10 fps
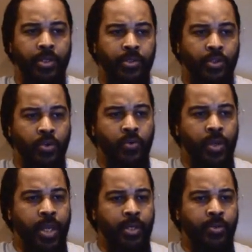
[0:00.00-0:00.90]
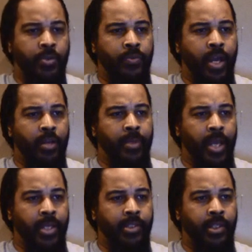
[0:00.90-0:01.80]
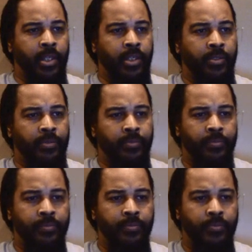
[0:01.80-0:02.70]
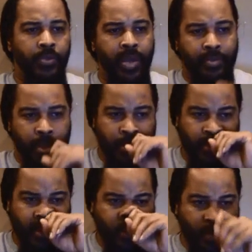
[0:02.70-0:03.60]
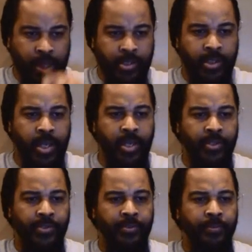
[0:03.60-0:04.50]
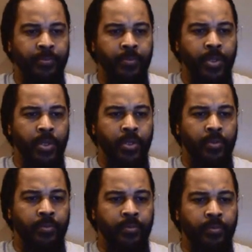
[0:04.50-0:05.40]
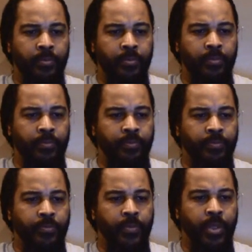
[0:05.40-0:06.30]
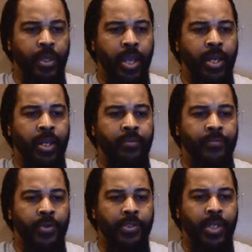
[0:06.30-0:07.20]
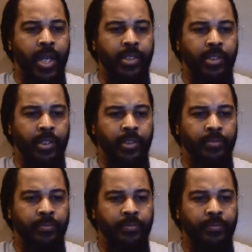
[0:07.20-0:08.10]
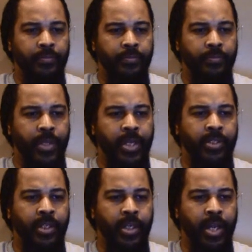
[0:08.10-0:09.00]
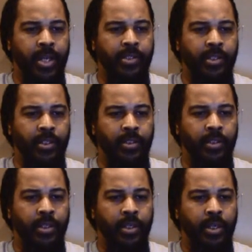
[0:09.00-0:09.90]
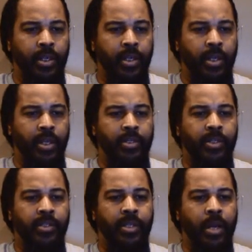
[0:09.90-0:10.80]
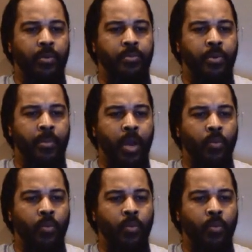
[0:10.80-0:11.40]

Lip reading: So in Deuteronomy 18, you have to understand when he says, in verse 19, 18 and 19, and he says, and I will put my